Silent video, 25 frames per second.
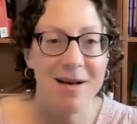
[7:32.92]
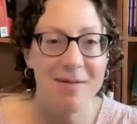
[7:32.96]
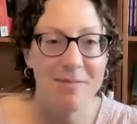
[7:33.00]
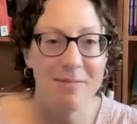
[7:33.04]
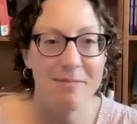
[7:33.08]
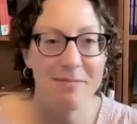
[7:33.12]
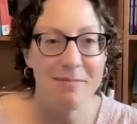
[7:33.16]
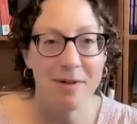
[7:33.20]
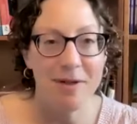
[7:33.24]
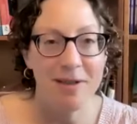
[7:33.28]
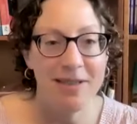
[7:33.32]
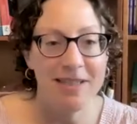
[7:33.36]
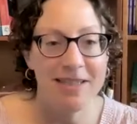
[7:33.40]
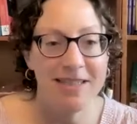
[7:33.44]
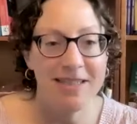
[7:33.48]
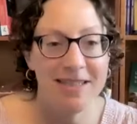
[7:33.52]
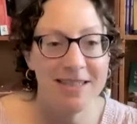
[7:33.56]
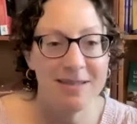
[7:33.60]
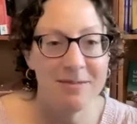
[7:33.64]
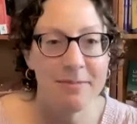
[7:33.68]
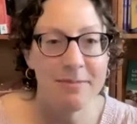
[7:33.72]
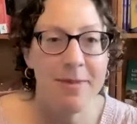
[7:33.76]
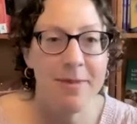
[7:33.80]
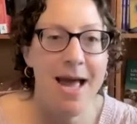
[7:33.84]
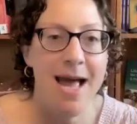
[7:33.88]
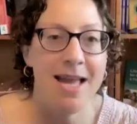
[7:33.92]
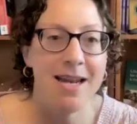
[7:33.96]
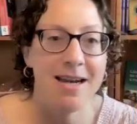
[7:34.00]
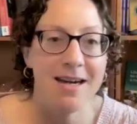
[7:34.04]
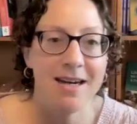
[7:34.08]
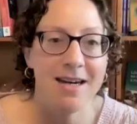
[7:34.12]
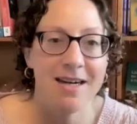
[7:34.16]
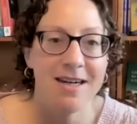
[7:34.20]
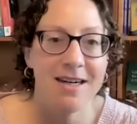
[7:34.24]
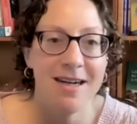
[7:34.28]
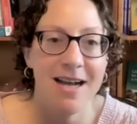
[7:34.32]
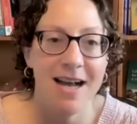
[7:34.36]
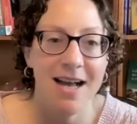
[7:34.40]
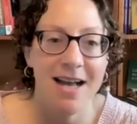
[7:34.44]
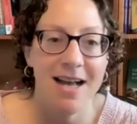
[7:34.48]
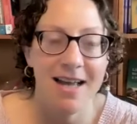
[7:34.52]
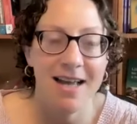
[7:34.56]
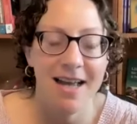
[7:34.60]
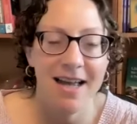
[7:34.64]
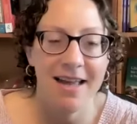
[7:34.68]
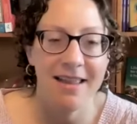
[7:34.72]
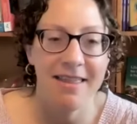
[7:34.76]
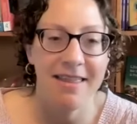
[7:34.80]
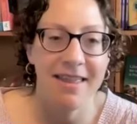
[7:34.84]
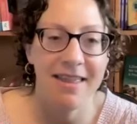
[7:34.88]
really does matter,
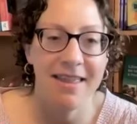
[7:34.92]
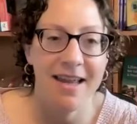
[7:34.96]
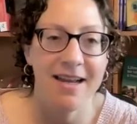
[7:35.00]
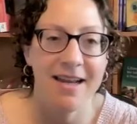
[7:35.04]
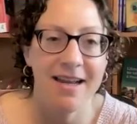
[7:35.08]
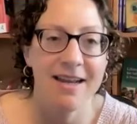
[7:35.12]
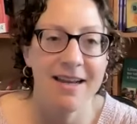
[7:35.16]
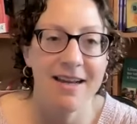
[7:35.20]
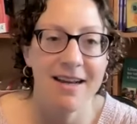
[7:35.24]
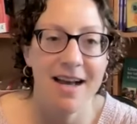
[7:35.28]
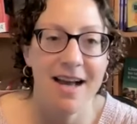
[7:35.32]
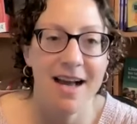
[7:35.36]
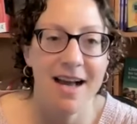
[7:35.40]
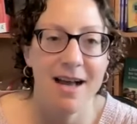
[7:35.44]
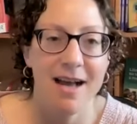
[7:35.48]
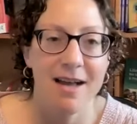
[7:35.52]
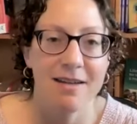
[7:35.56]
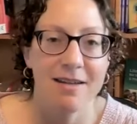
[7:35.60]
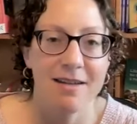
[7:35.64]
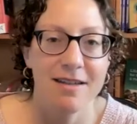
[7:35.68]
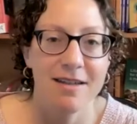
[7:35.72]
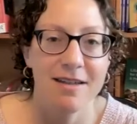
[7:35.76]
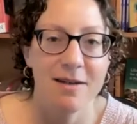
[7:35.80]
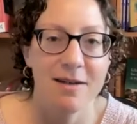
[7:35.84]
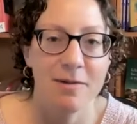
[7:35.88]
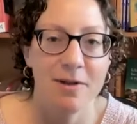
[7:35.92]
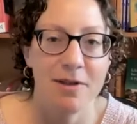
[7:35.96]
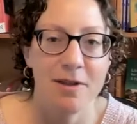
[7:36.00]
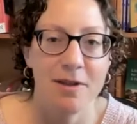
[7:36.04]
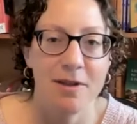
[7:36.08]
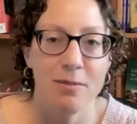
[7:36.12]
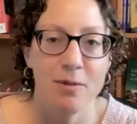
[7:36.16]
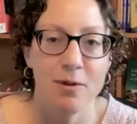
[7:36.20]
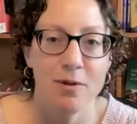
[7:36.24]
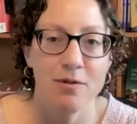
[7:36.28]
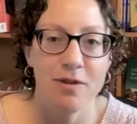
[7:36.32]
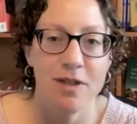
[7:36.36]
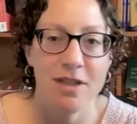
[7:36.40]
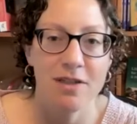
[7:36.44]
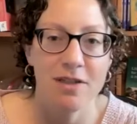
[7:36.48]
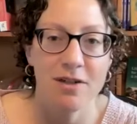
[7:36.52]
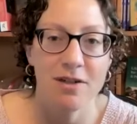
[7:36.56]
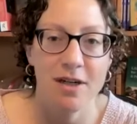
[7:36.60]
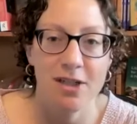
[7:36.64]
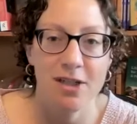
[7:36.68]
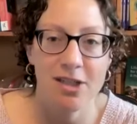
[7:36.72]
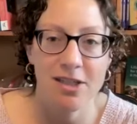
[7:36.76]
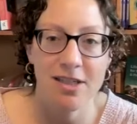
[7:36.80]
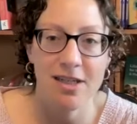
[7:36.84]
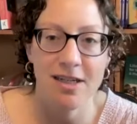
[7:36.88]
I think, to really move
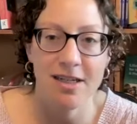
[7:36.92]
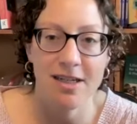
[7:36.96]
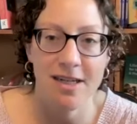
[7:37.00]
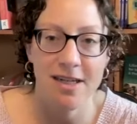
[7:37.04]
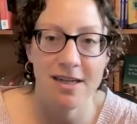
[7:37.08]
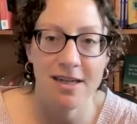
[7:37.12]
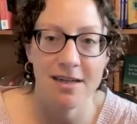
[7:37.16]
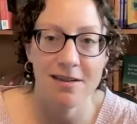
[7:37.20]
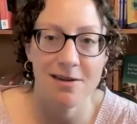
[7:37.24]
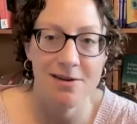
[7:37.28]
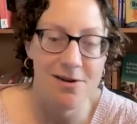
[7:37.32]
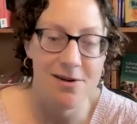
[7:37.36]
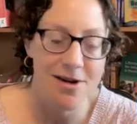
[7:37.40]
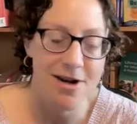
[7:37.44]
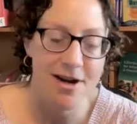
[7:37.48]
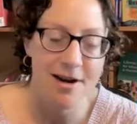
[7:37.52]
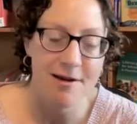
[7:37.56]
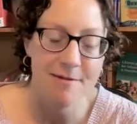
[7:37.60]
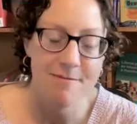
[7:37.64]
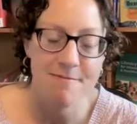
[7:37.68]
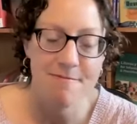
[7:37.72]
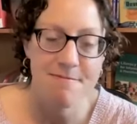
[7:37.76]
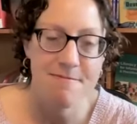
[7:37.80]
instruction and kid learning.